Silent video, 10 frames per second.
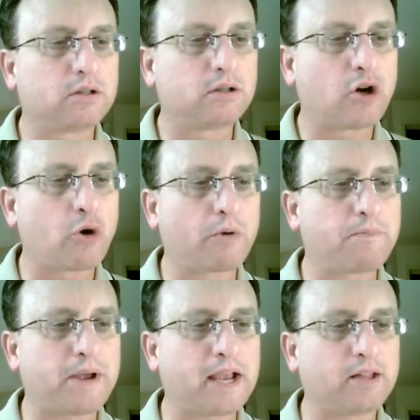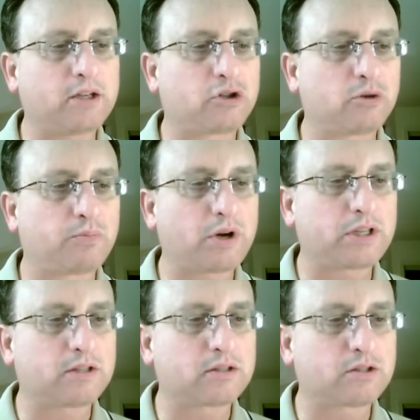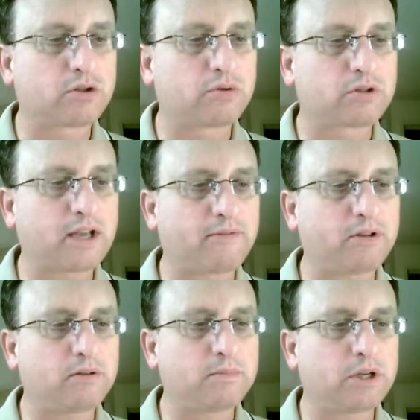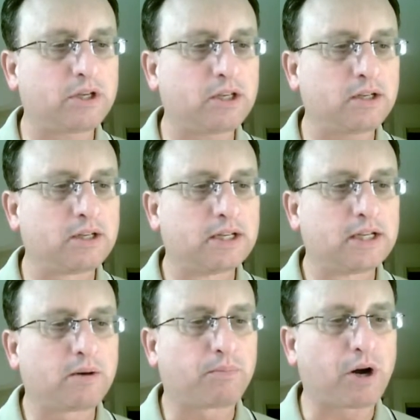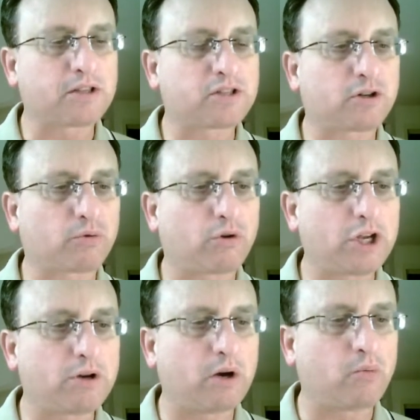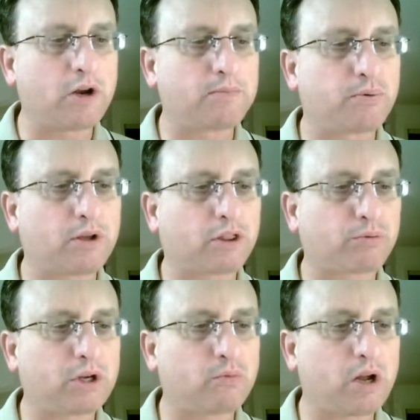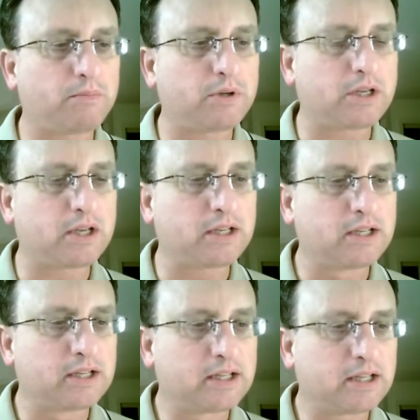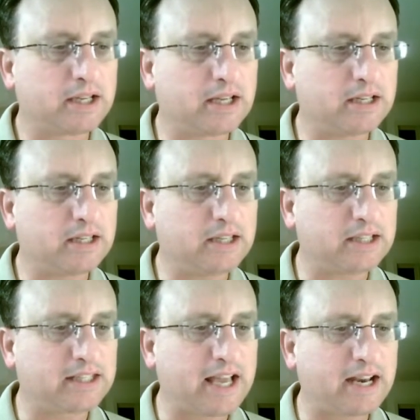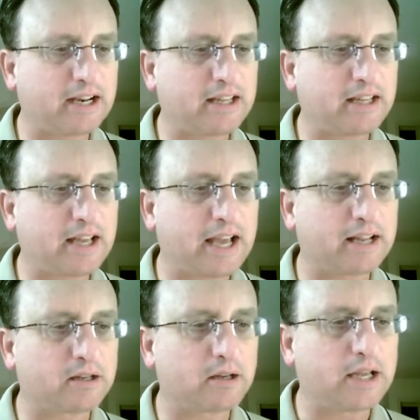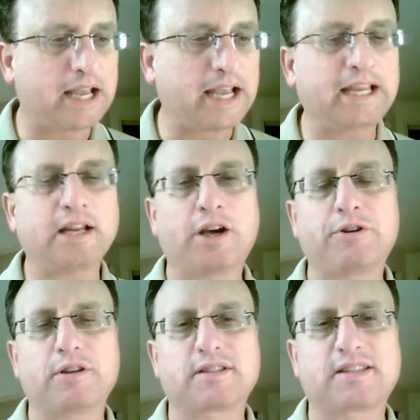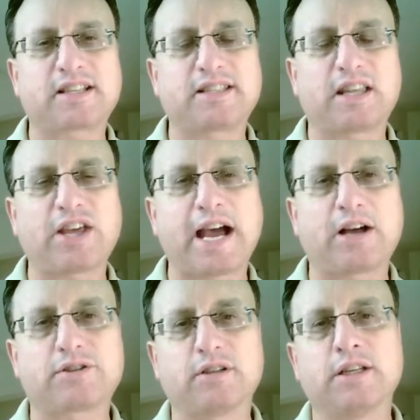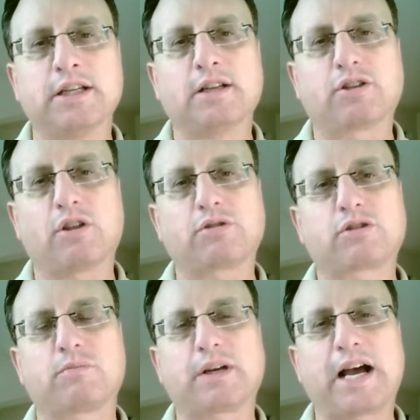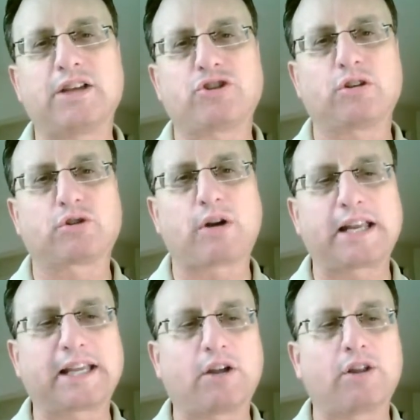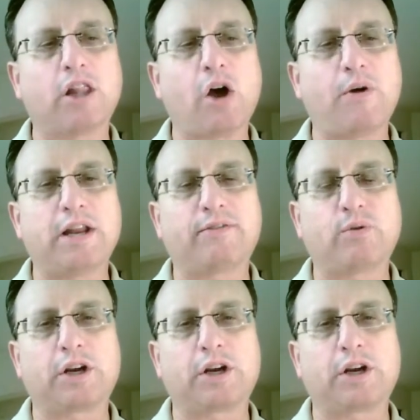Homer Bailey $2.27 million, Bronson Arroyo at $1.31 million, and Ian Kennedy at $860,000. So those are some guys you can try to get on the low end if you want